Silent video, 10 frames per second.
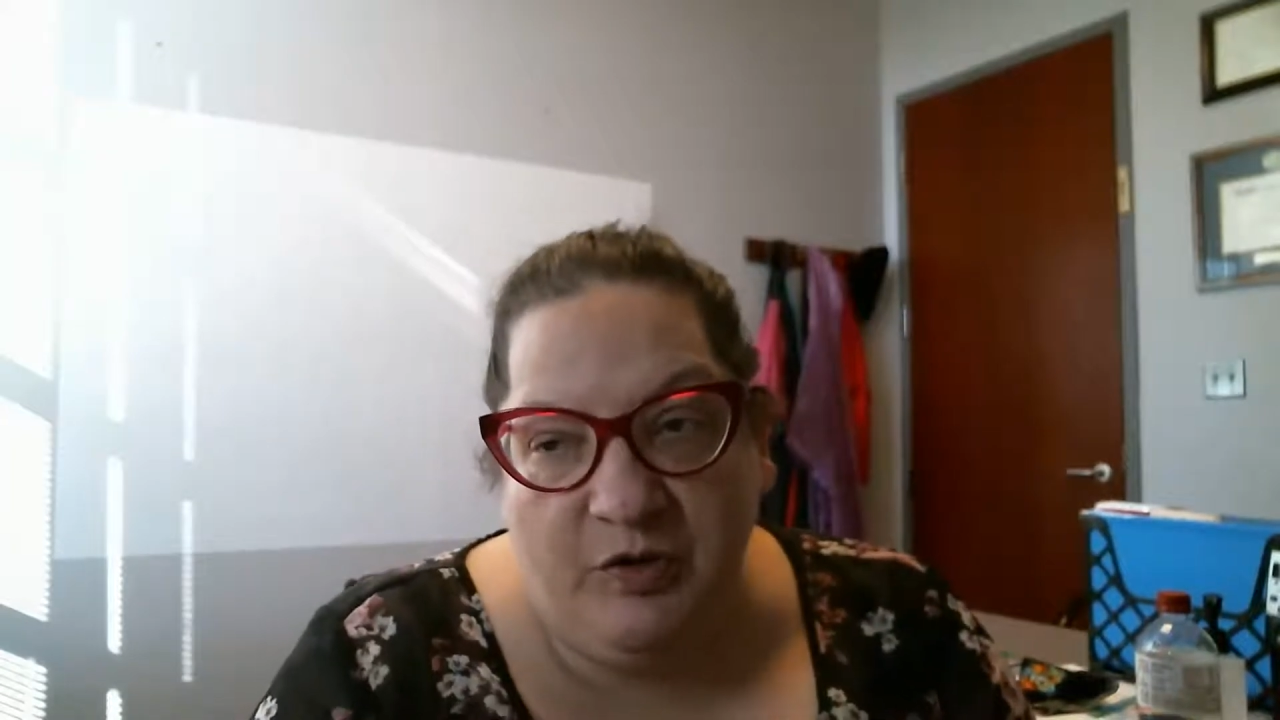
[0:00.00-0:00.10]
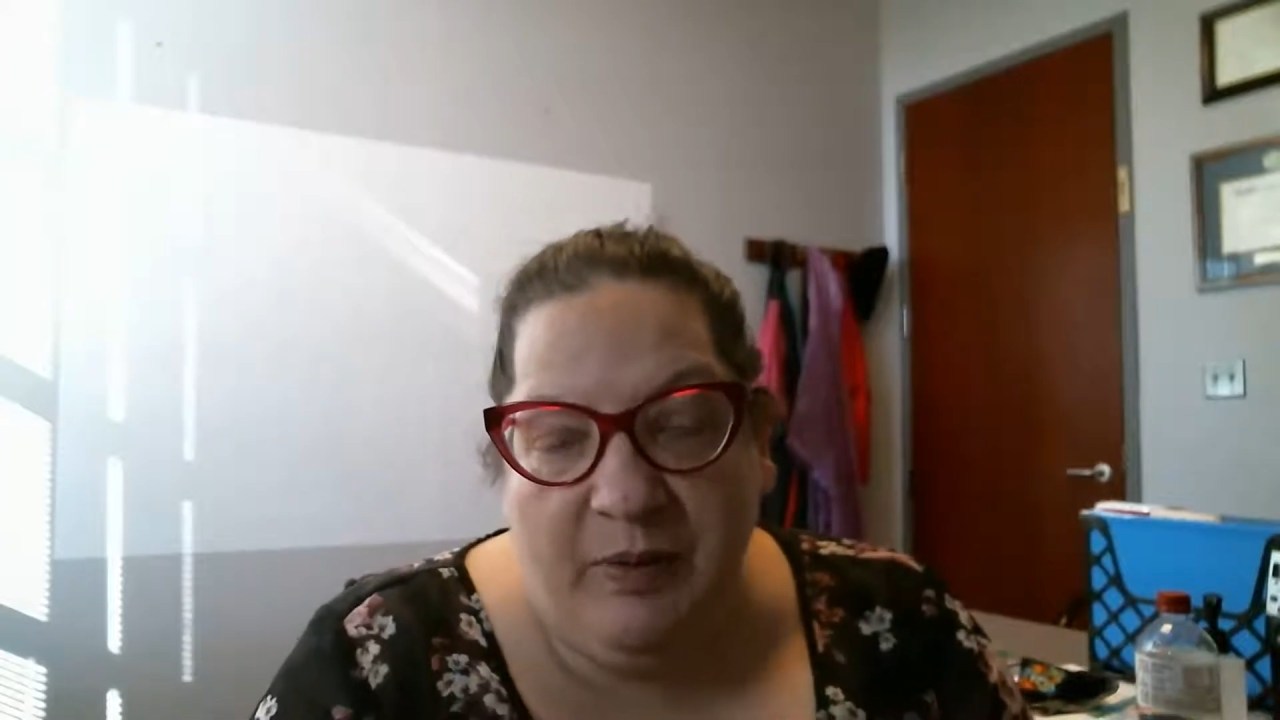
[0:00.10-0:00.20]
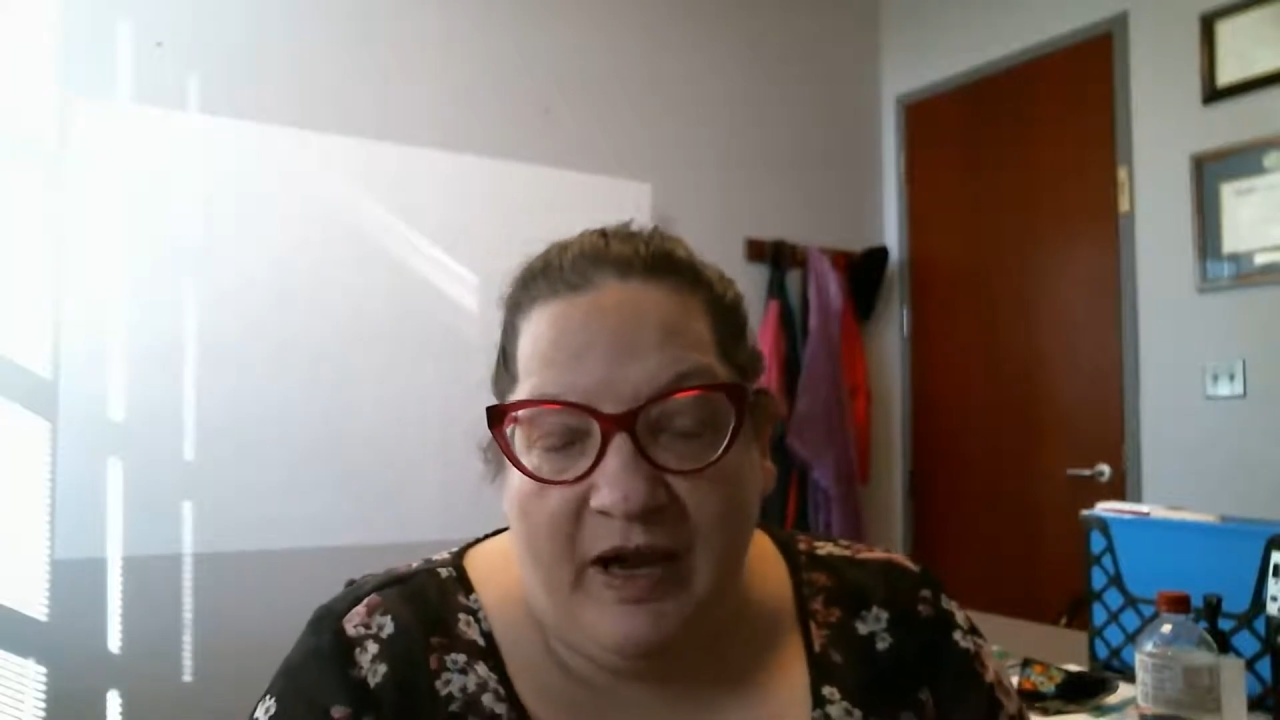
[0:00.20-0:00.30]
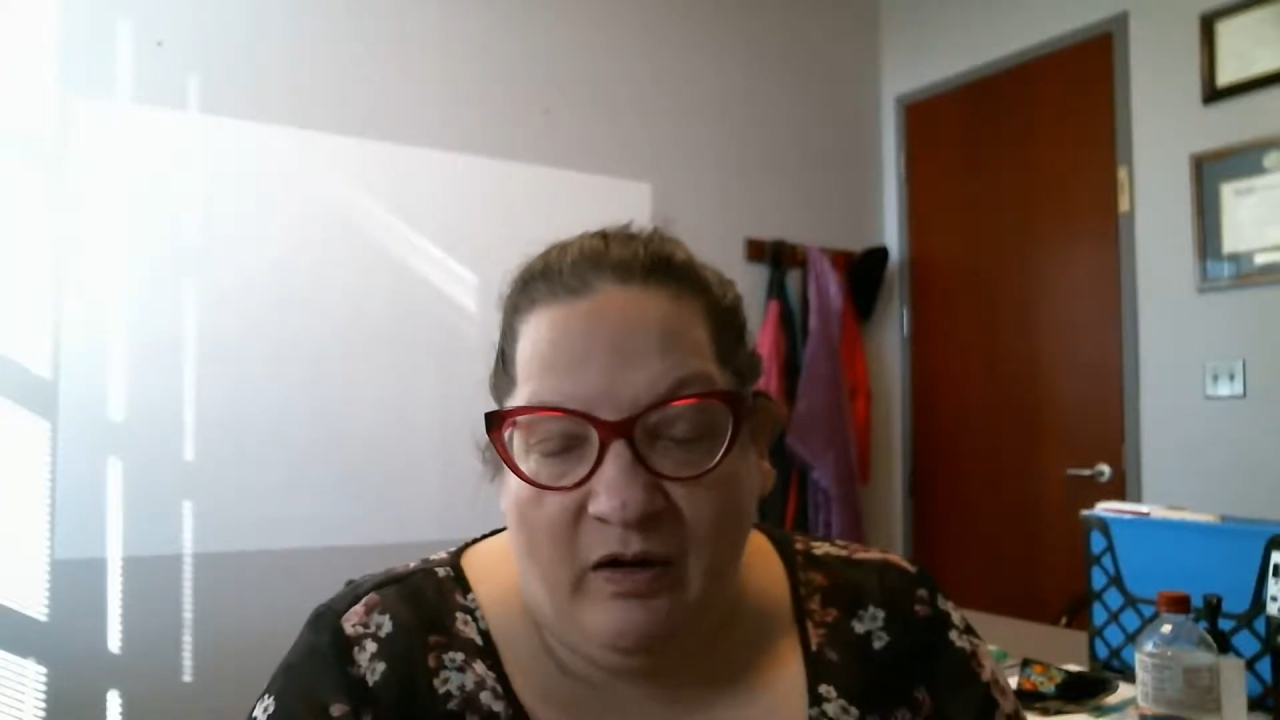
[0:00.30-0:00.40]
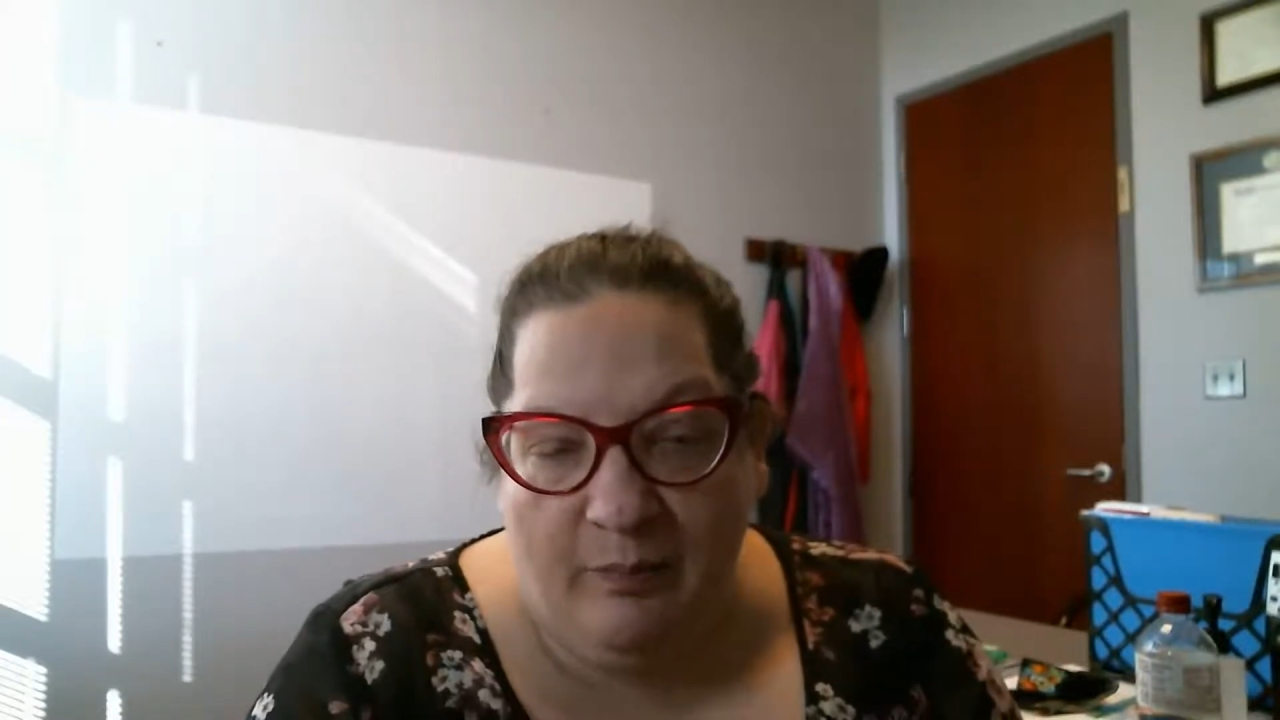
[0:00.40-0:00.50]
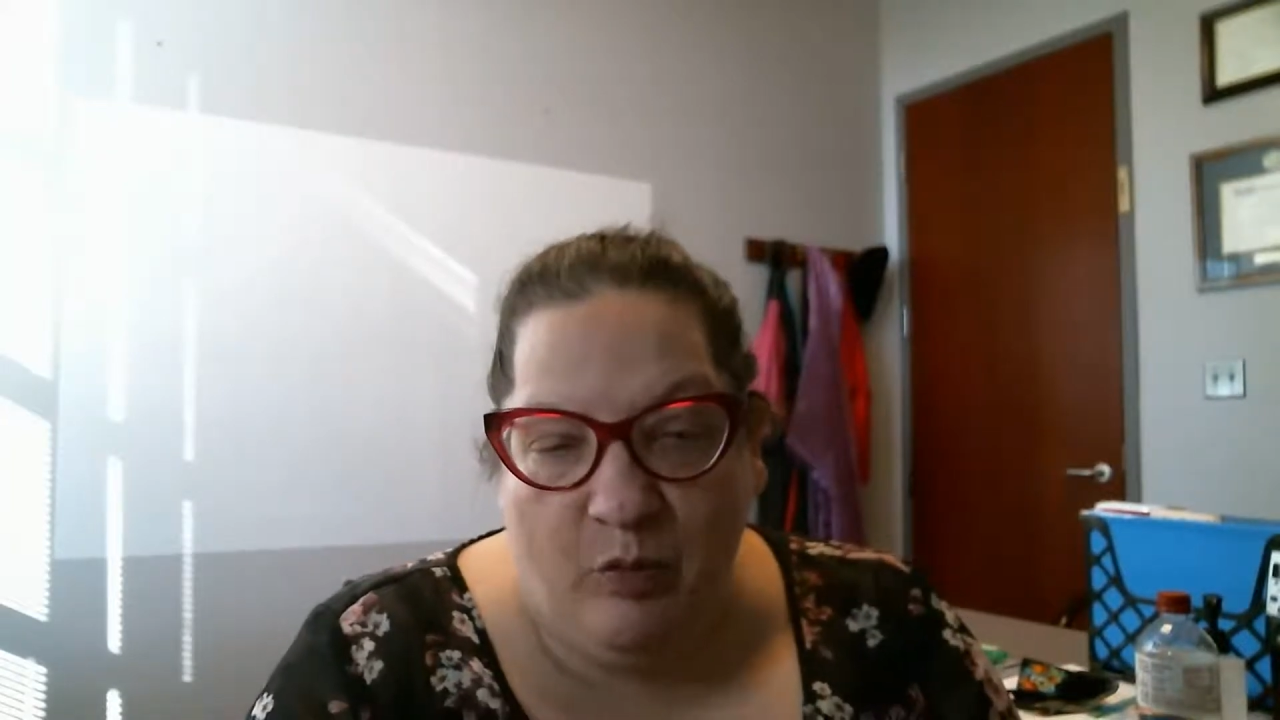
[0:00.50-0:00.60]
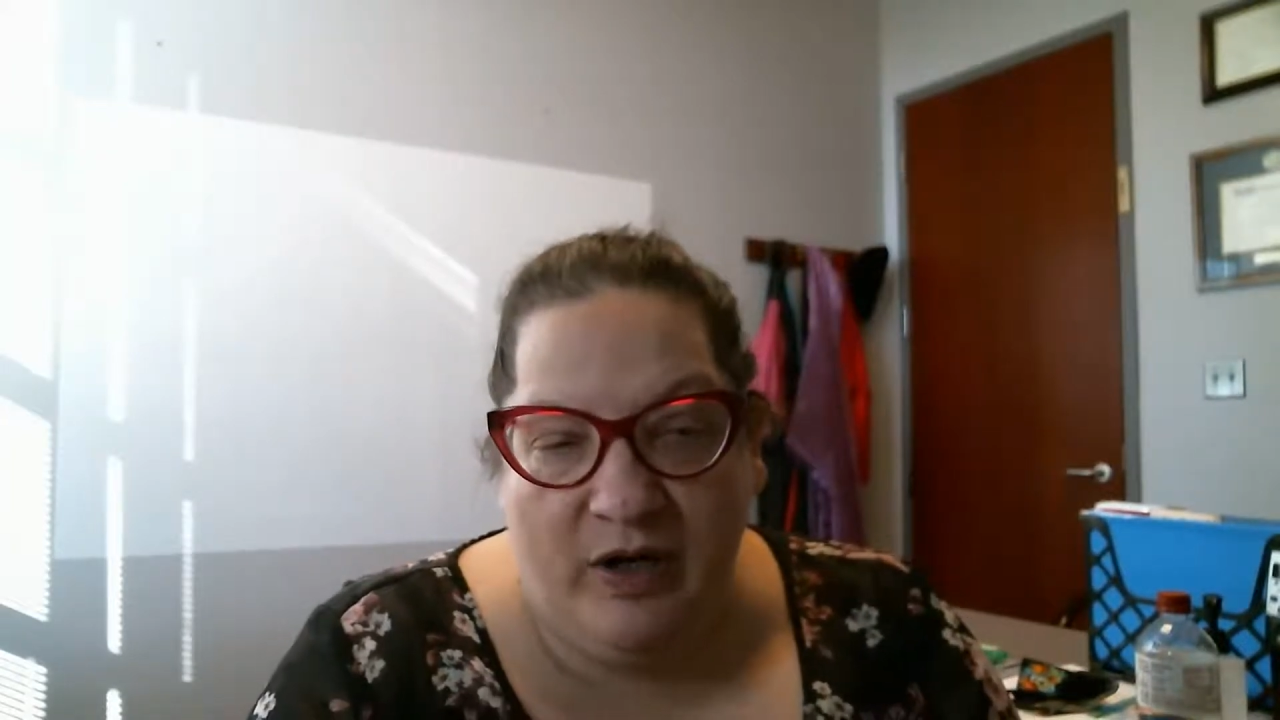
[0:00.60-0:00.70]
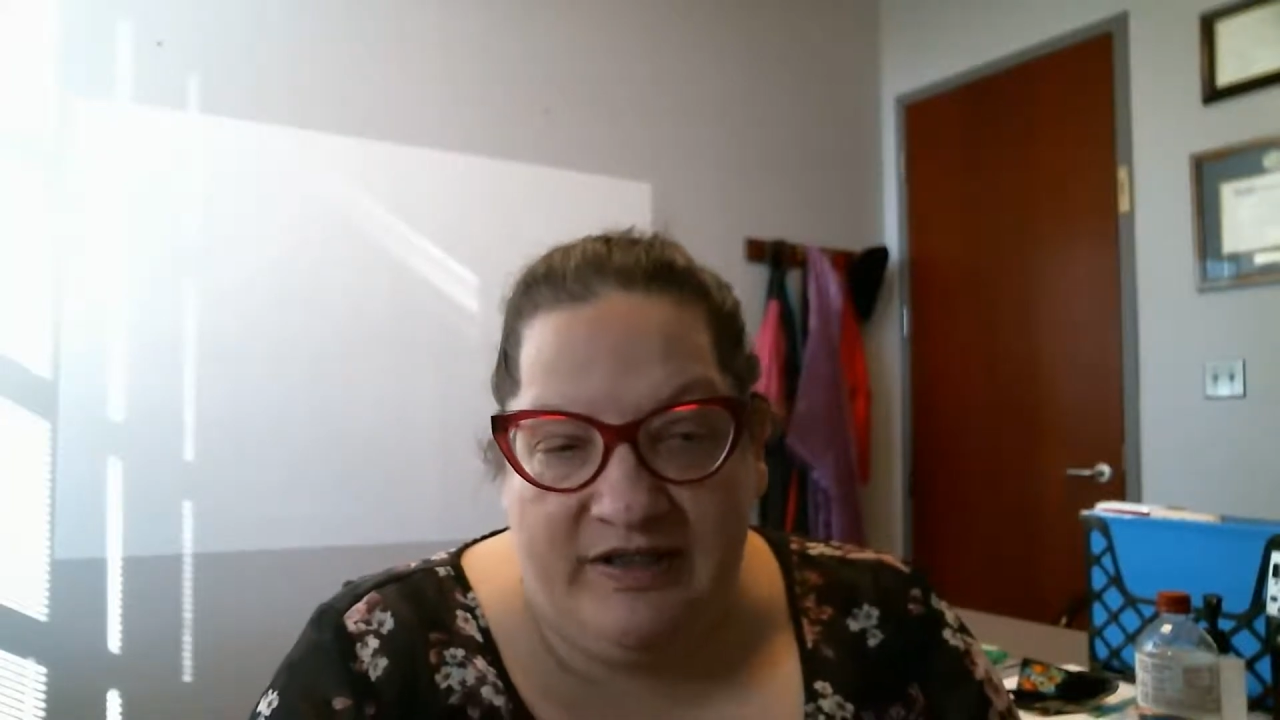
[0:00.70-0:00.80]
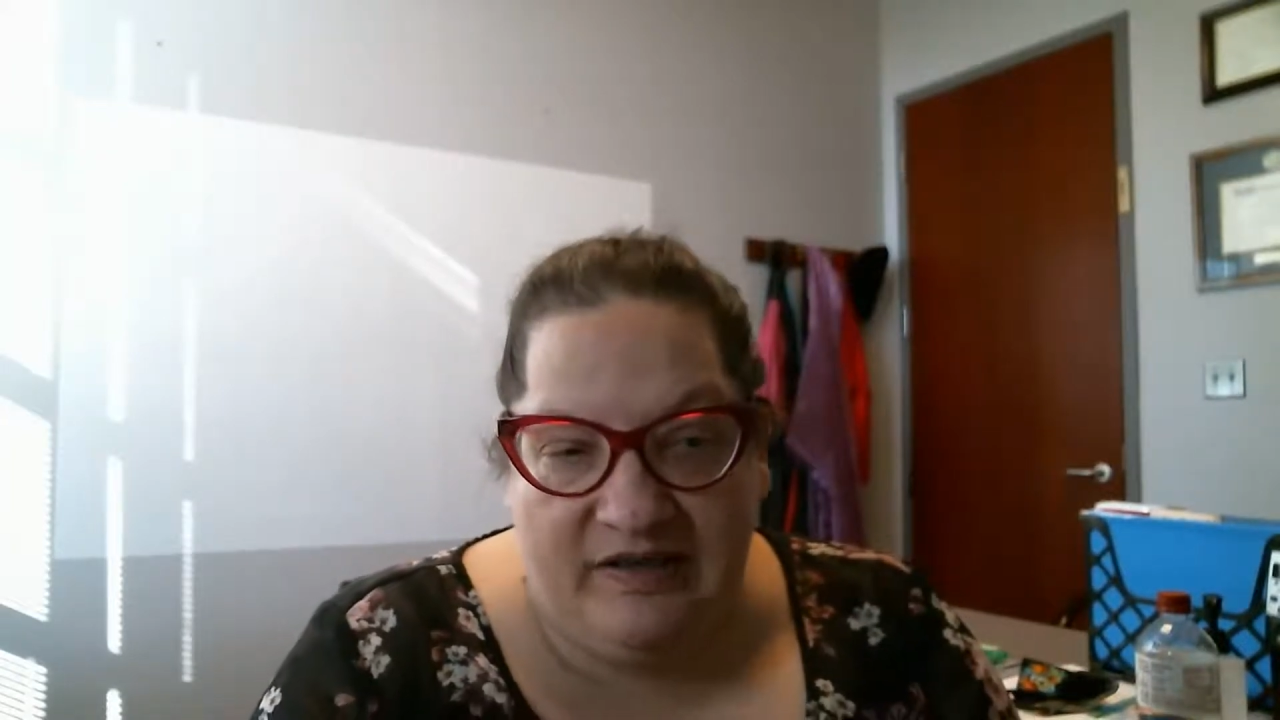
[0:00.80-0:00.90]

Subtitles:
PowerPoint